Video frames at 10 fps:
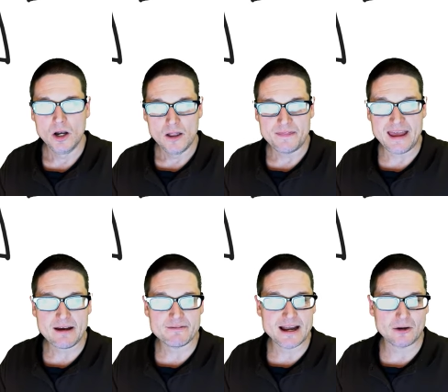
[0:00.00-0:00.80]
They have
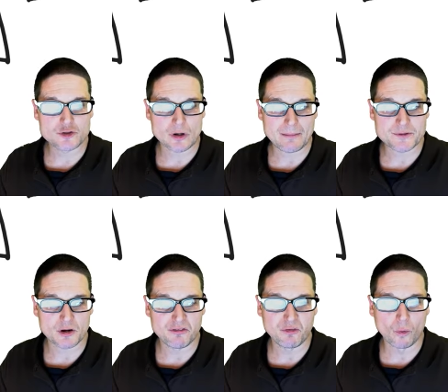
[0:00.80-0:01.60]
now dropped to
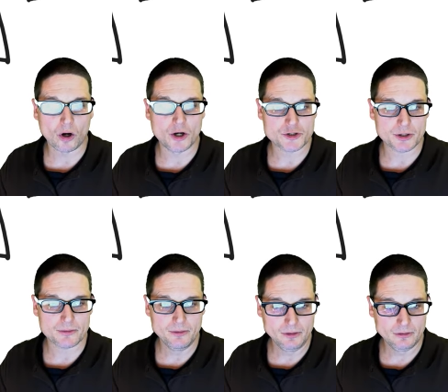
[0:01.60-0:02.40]
400
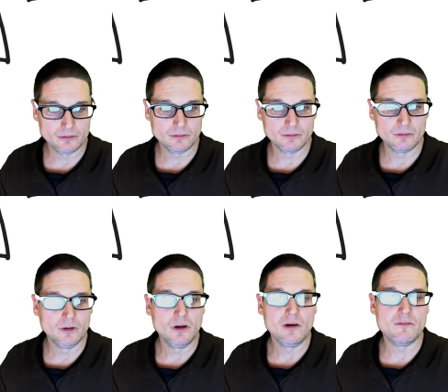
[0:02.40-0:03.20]

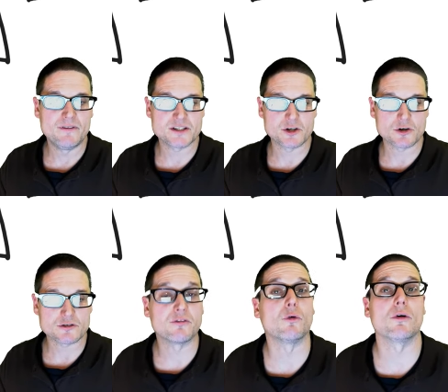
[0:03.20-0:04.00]
visitors
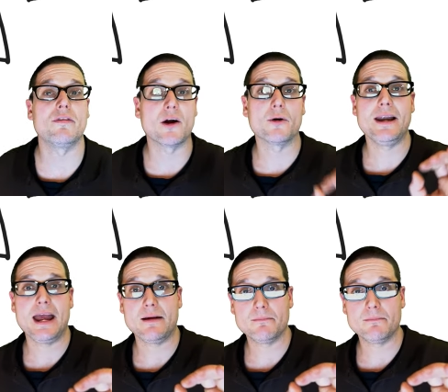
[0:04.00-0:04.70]
for their name.